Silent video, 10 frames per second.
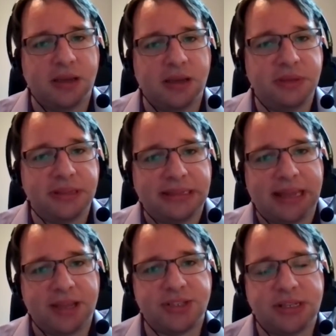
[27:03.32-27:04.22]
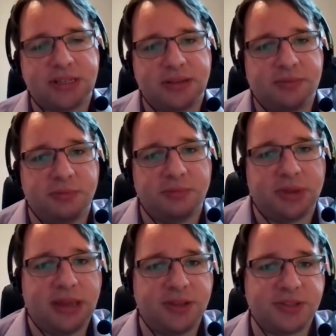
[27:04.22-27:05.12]
I've been elected, I've been
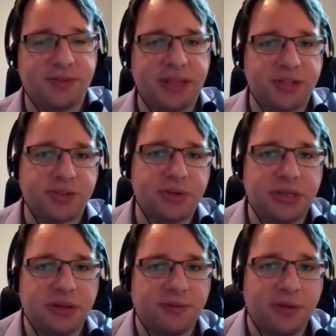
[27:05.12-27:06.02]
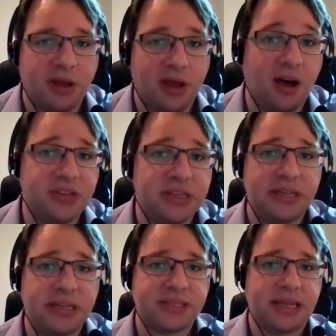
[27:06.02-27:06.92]
a councillor for the next 3.5
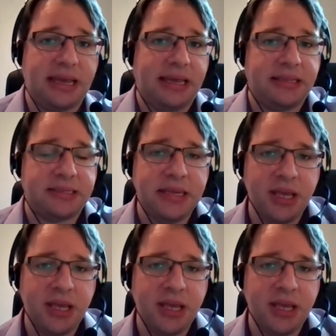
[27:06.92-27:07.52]
years, and